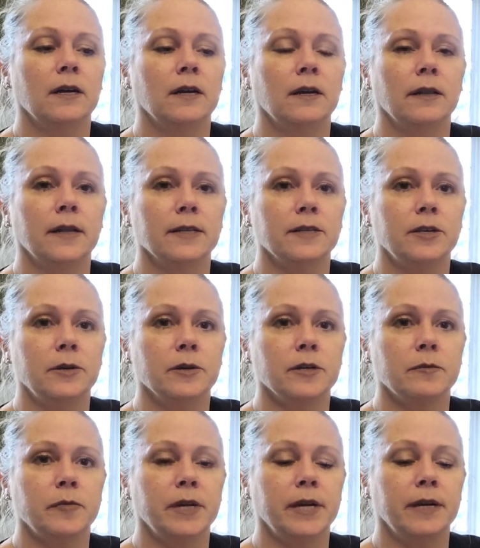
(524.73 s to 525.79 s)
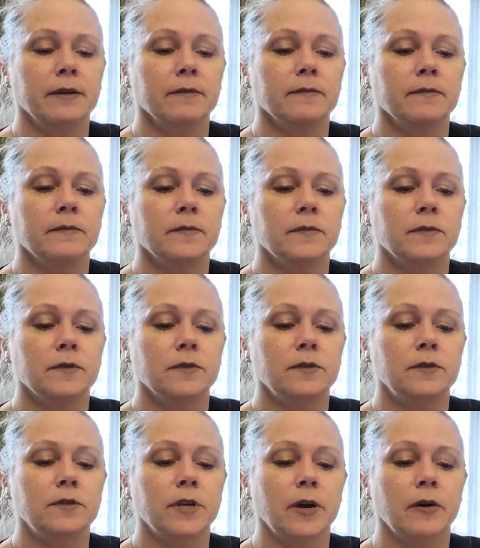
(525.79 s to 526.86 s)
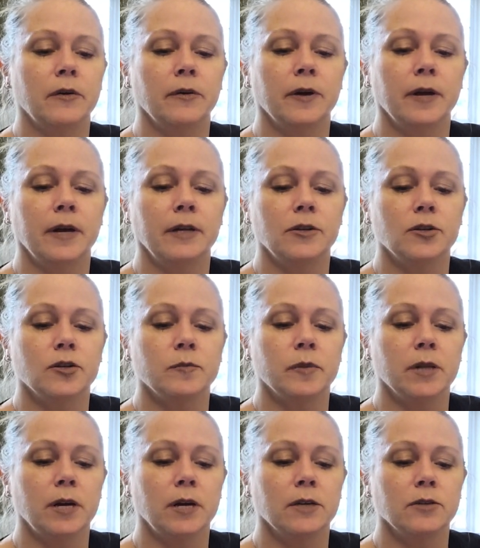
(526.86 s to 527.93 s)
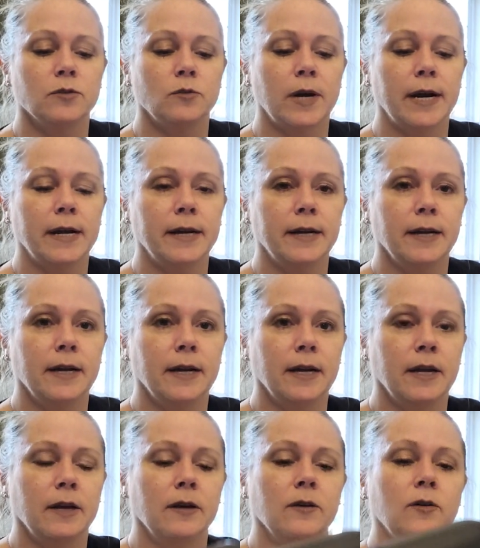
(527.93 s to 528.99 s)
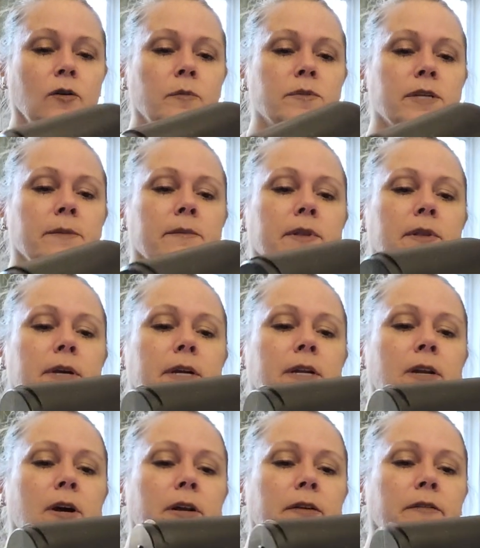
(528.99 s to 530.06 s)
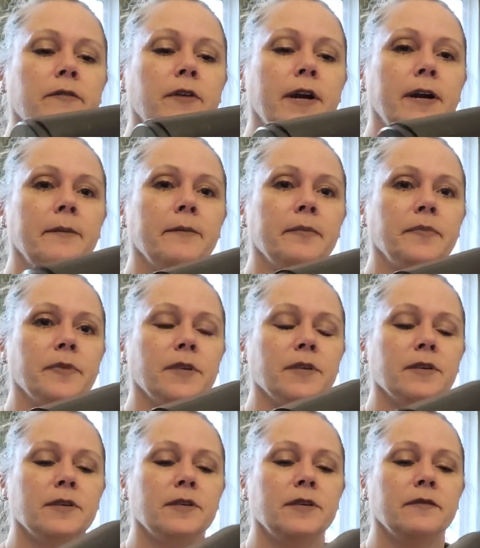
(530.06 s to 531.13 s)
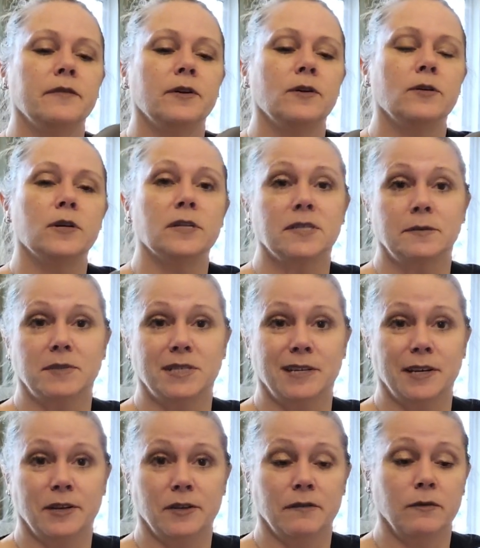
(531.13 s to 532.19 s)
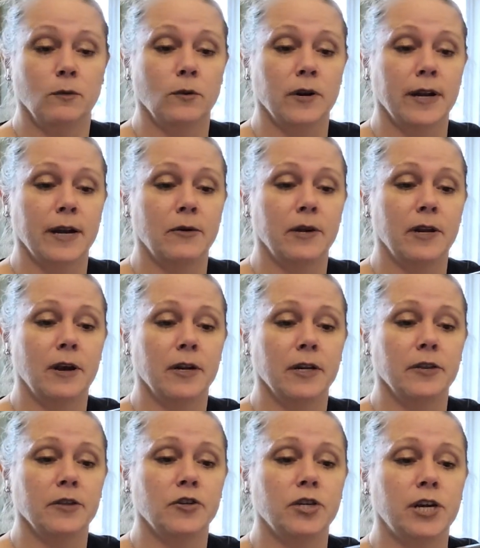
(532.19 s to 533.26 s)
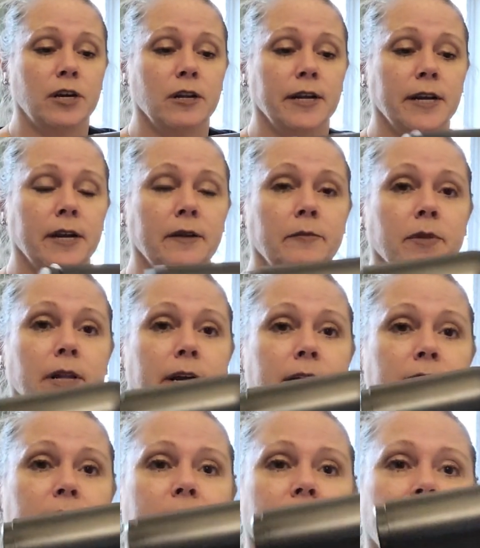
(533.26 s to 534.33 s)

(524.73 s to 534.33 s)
And that's USB. So it just plugs right. Oops, I'm like not in frame. This is difficult because I'm sitting on the floor now and not in the chair like I had planned.